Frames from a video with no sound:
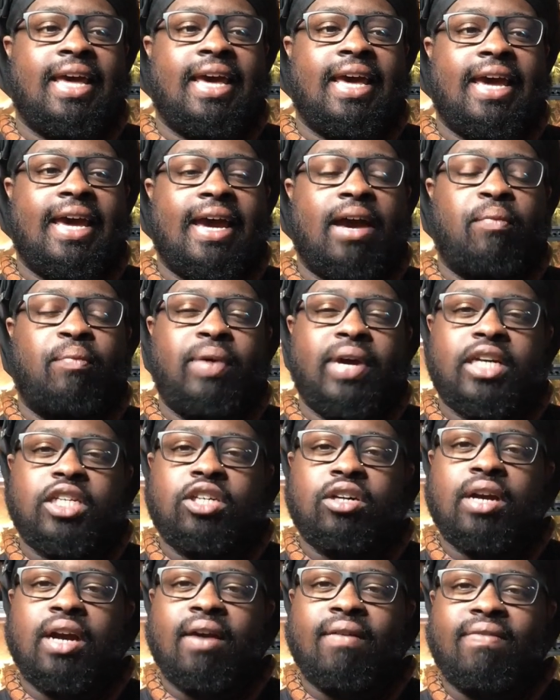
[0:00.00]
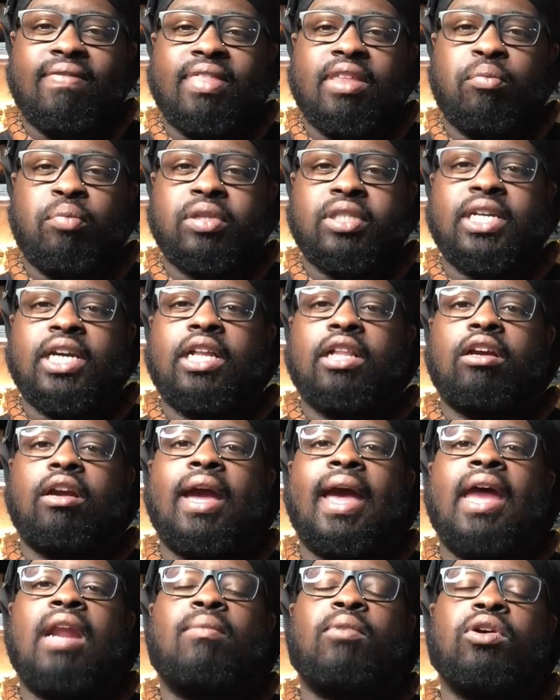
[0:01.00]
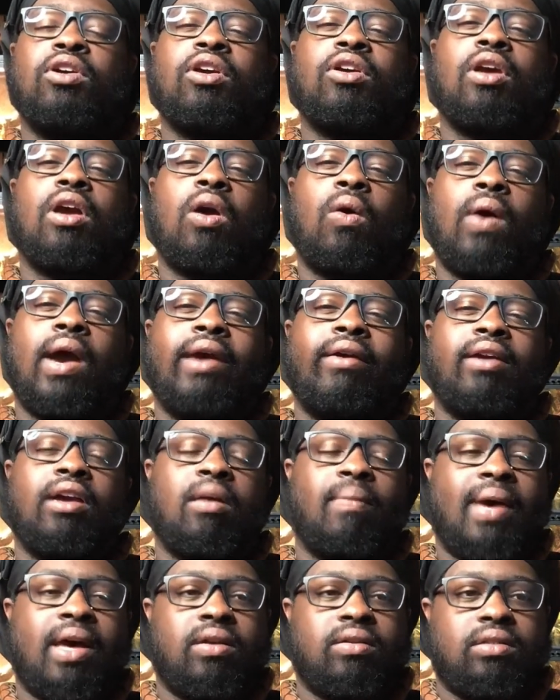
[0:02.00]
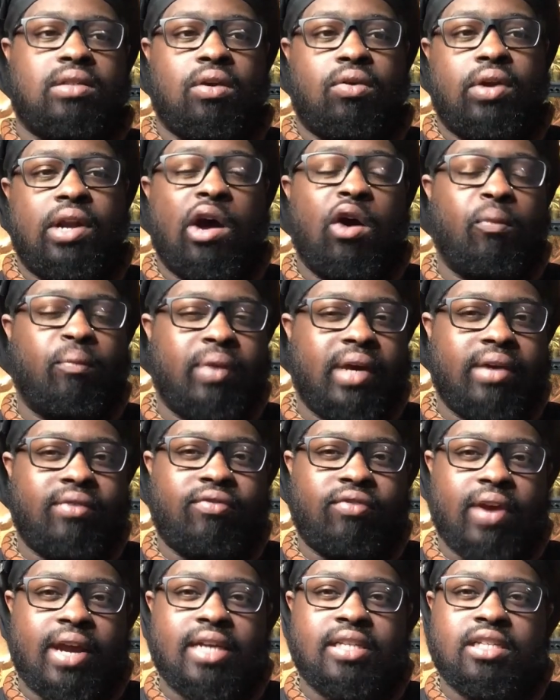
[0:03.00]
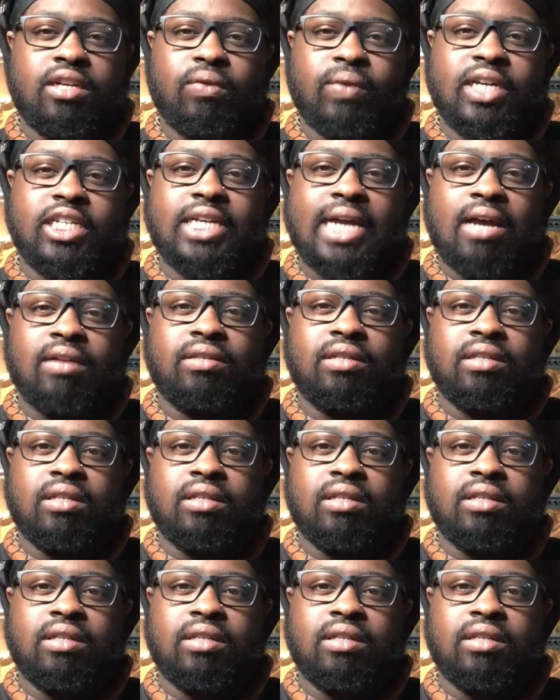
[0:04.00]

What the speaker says: a picture of the particular animal you're inquiring about. So don't be afraid to reach out to the